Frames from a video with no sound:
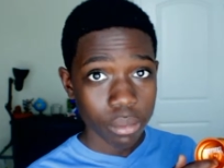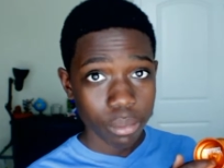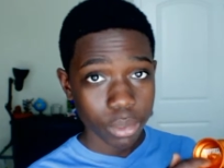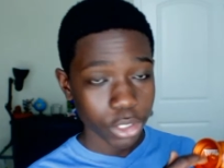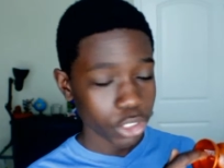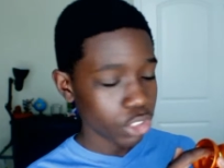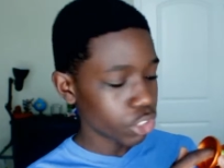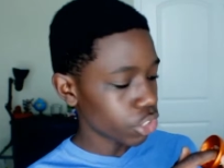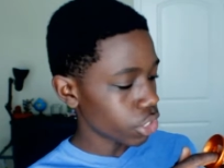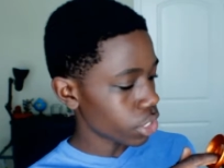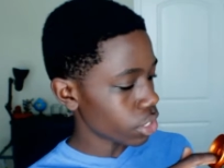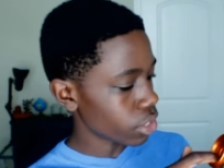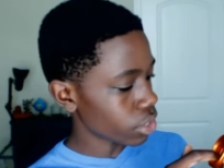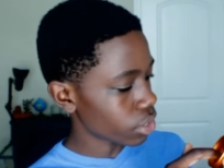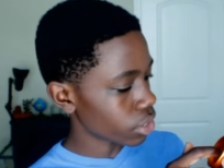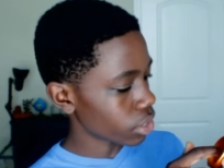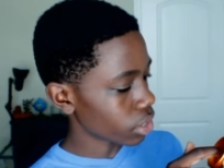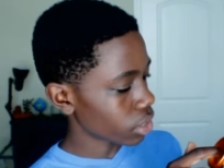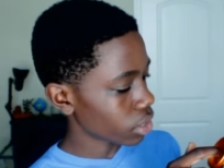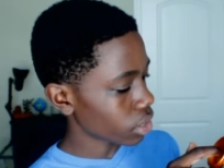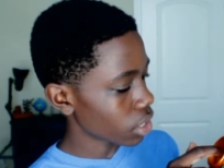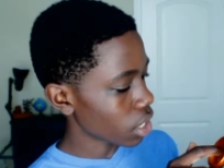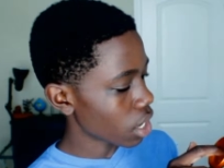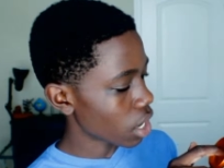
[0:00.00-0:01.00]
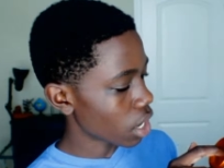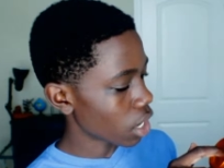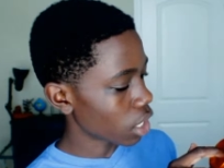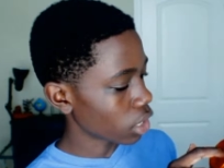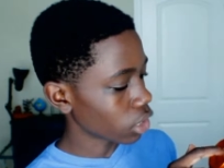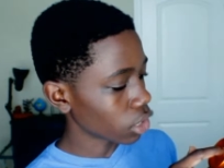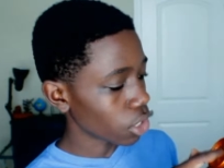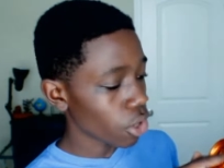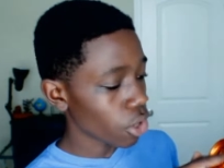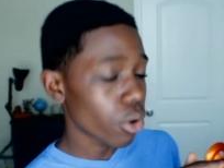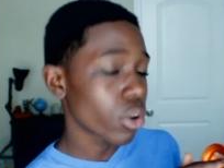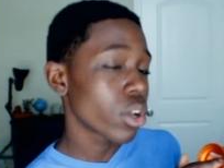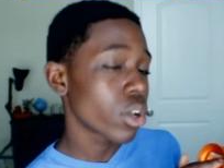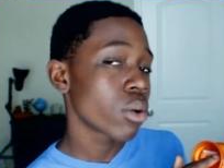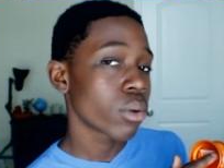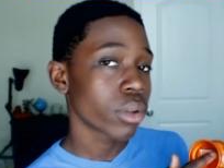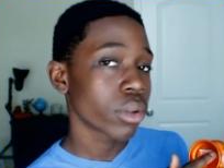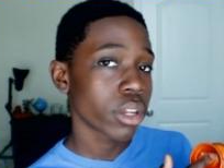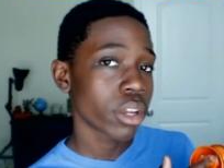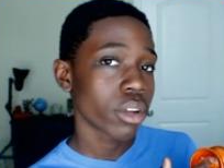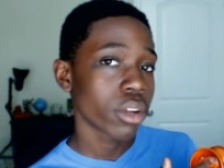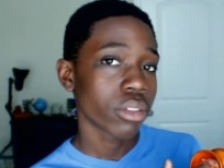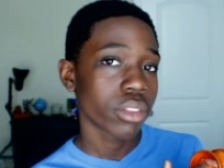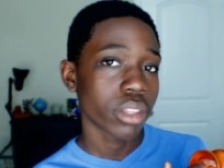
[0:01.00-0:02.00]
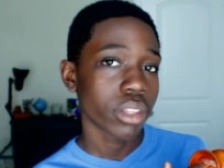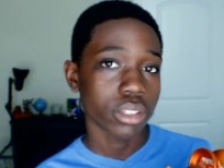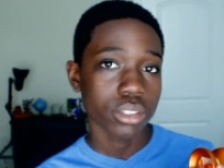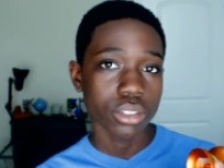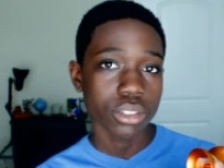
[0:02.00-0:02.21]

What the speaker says: machined logo in here.